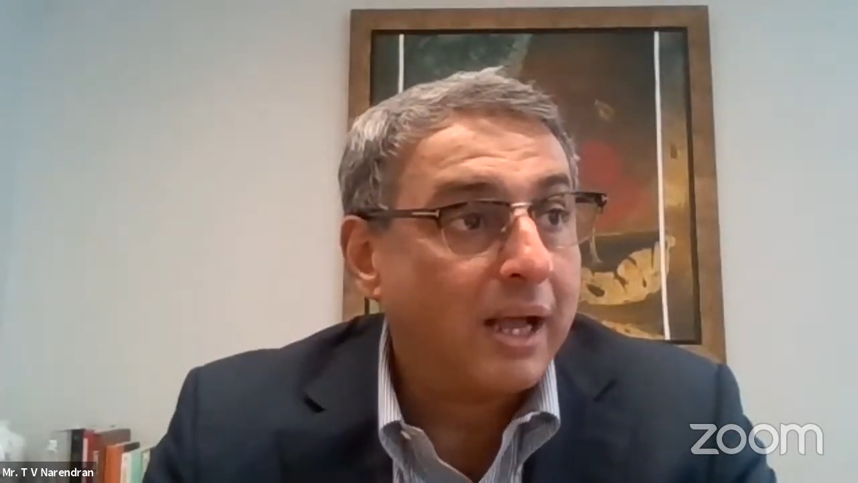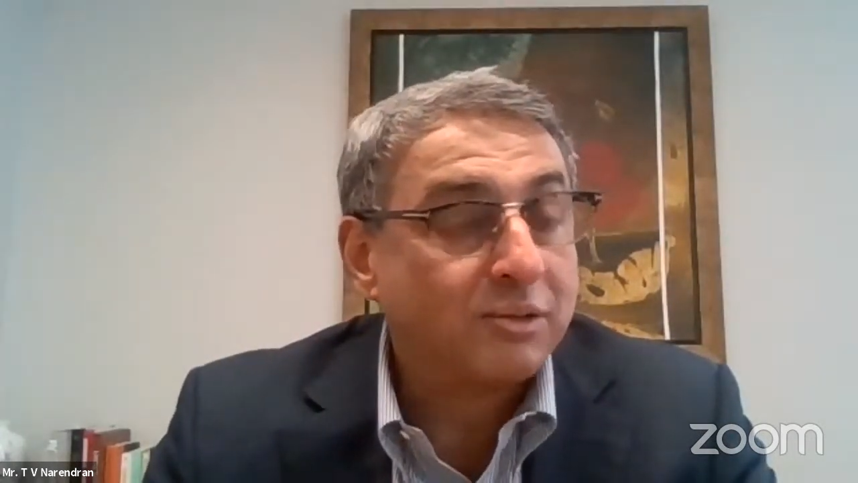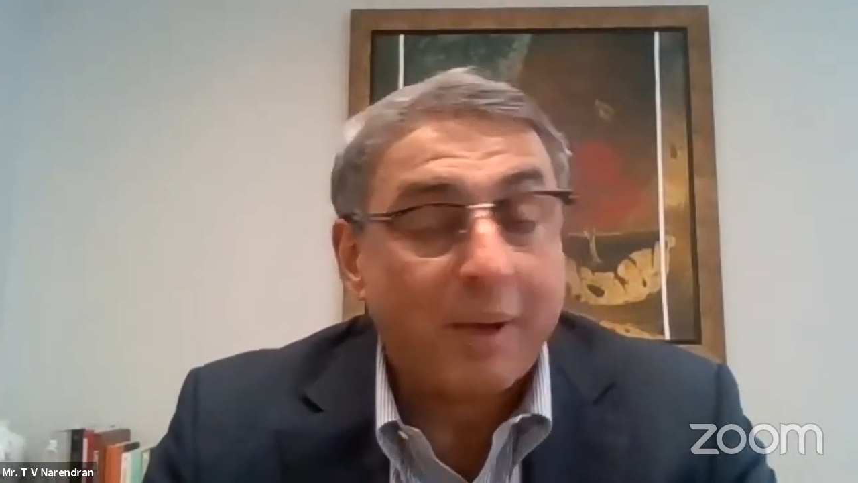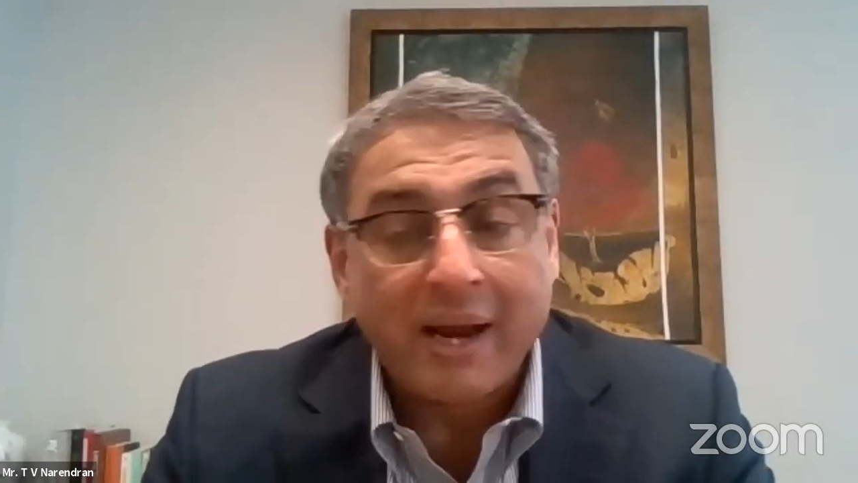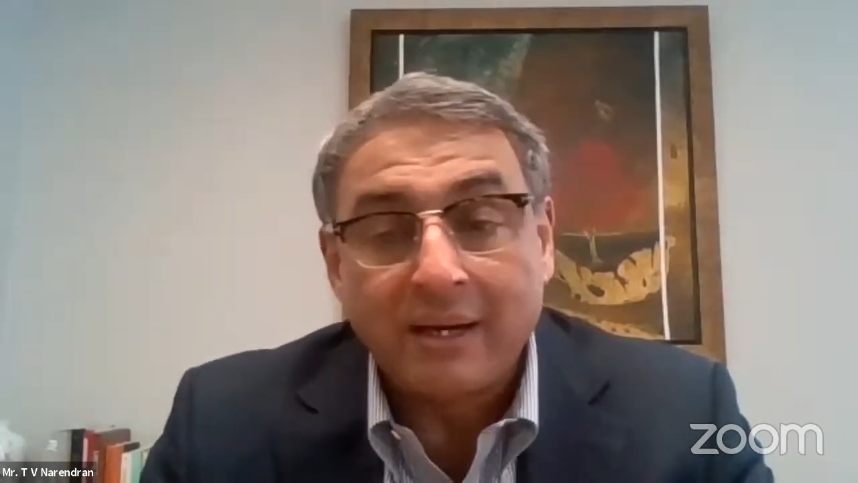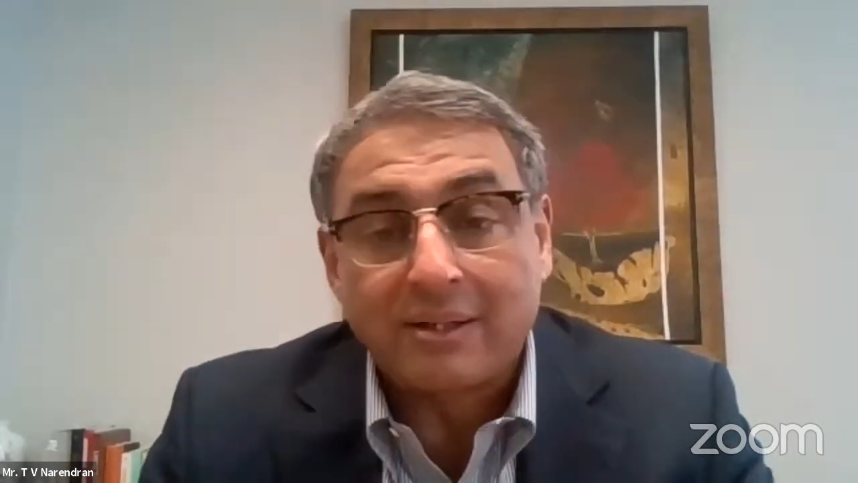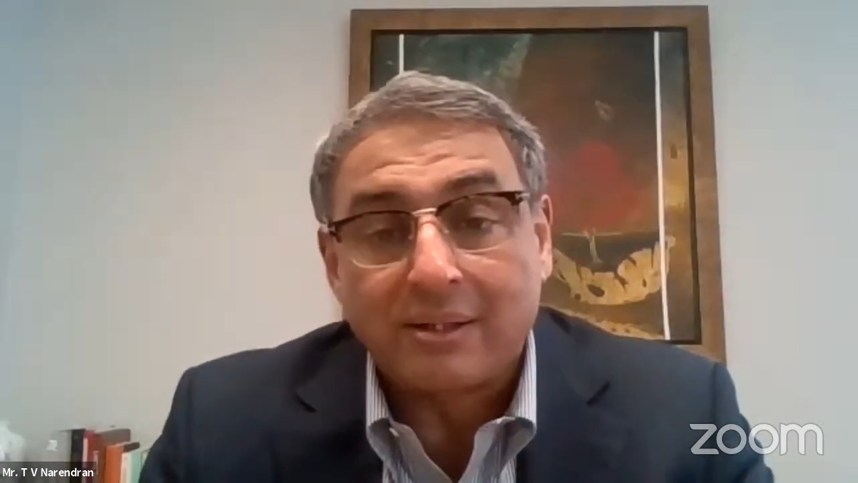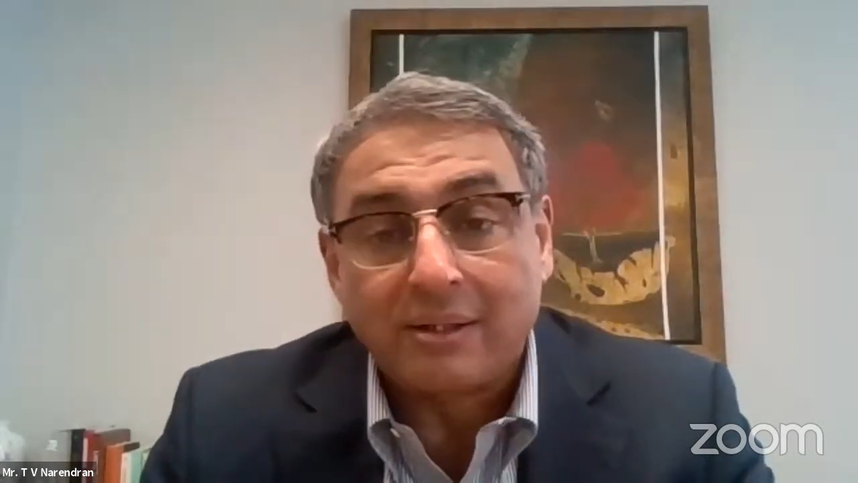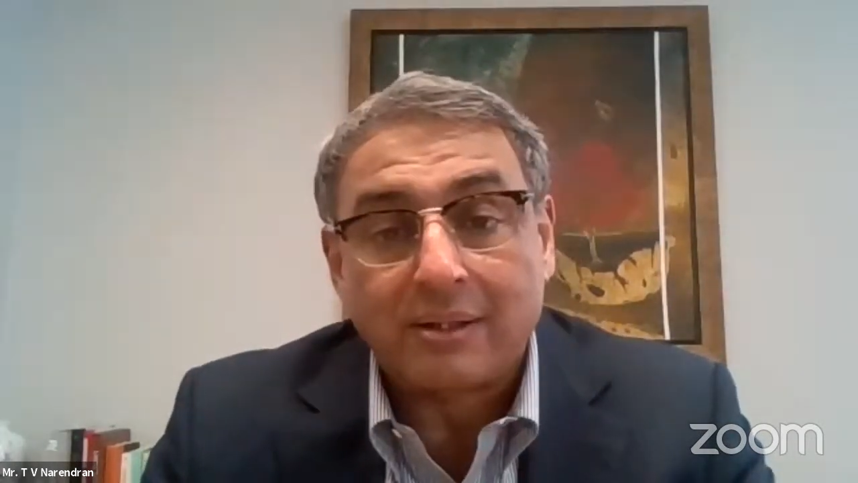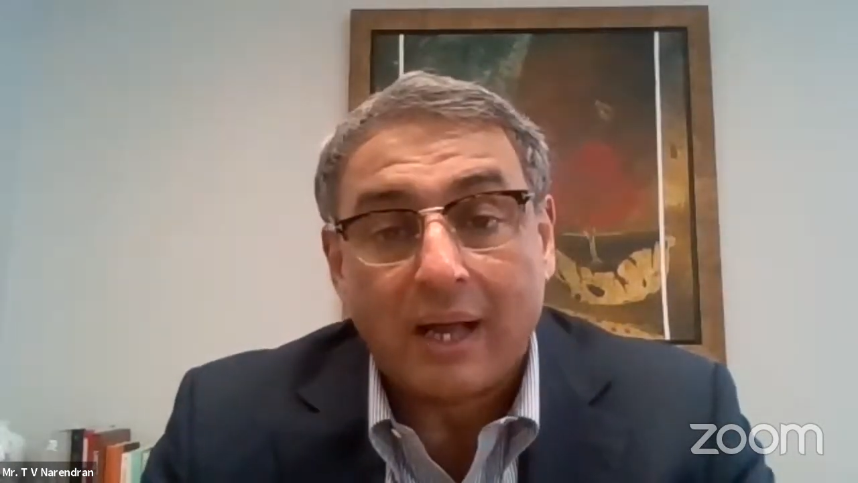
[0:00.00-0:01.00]
as
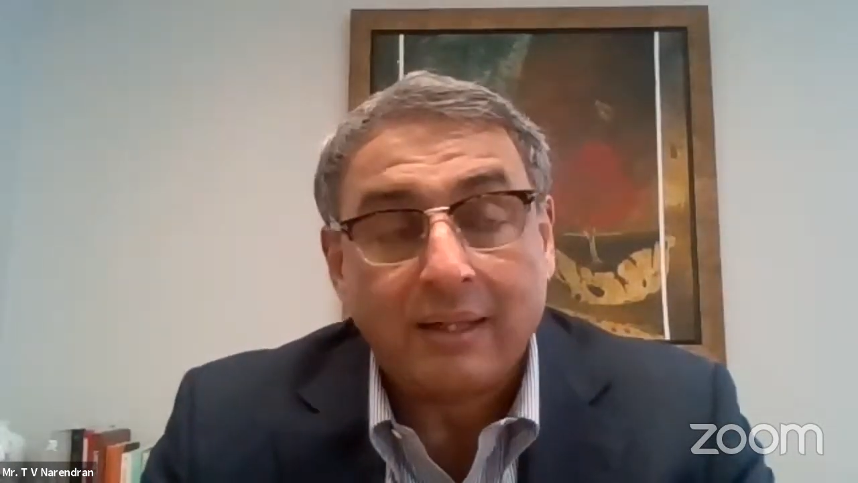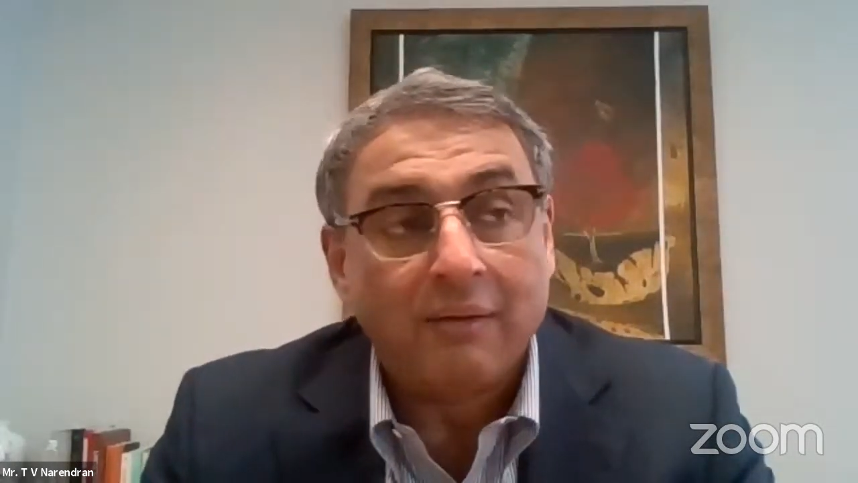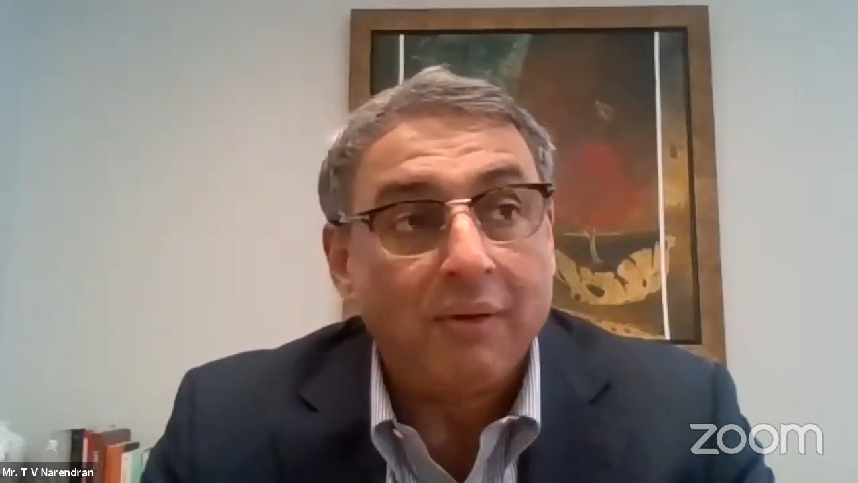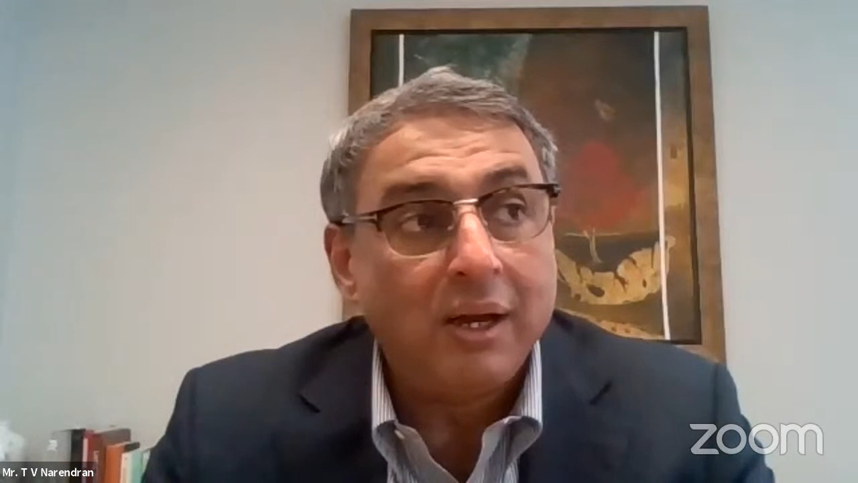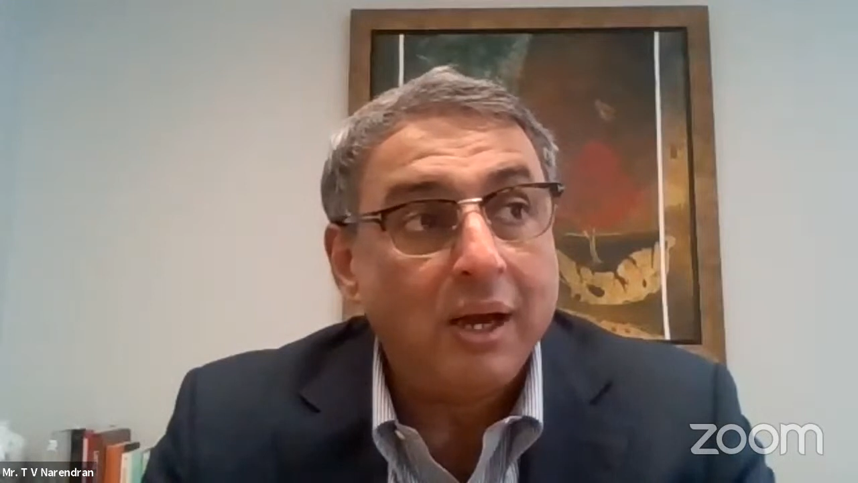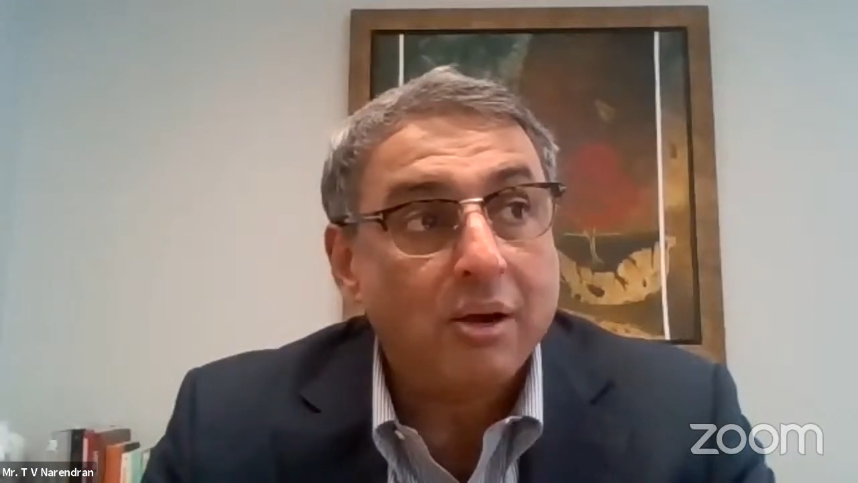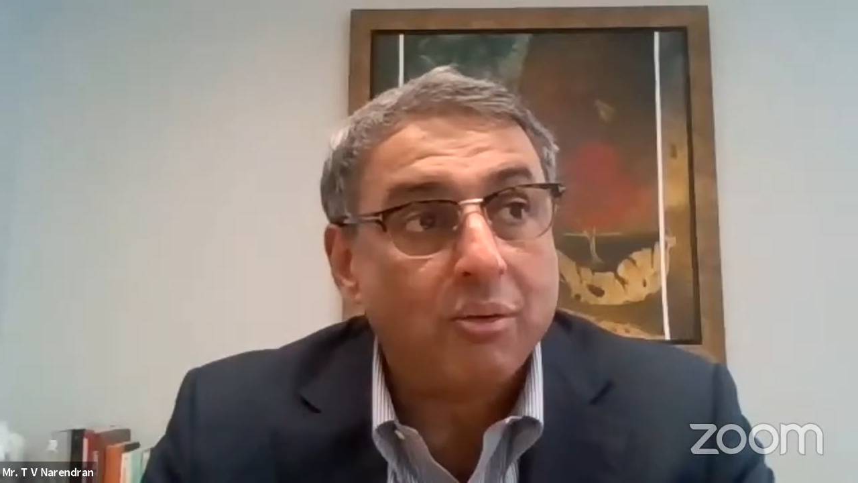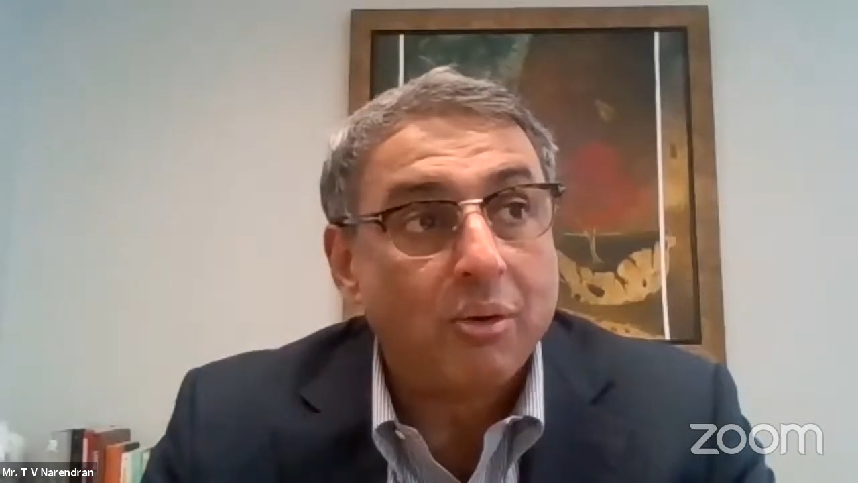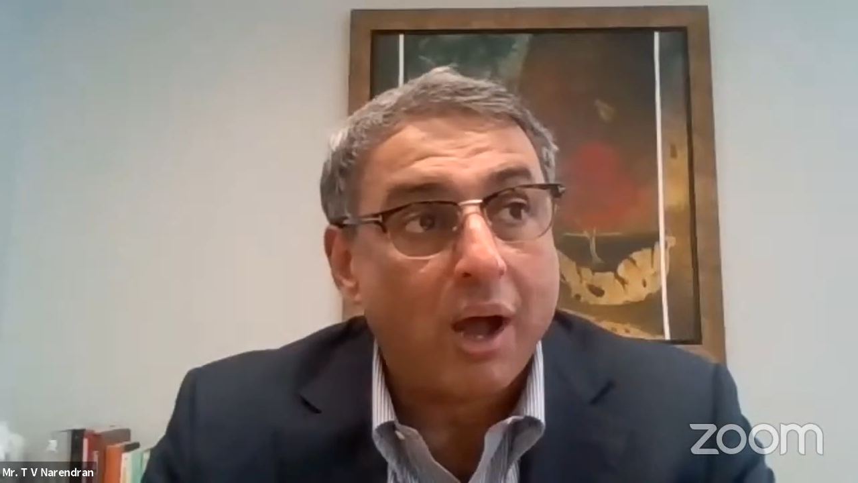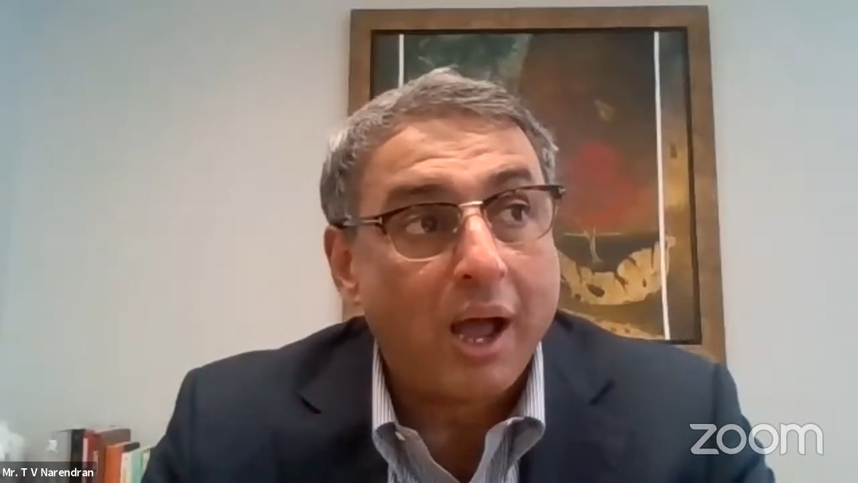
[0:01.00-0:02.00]
managers, I think we need to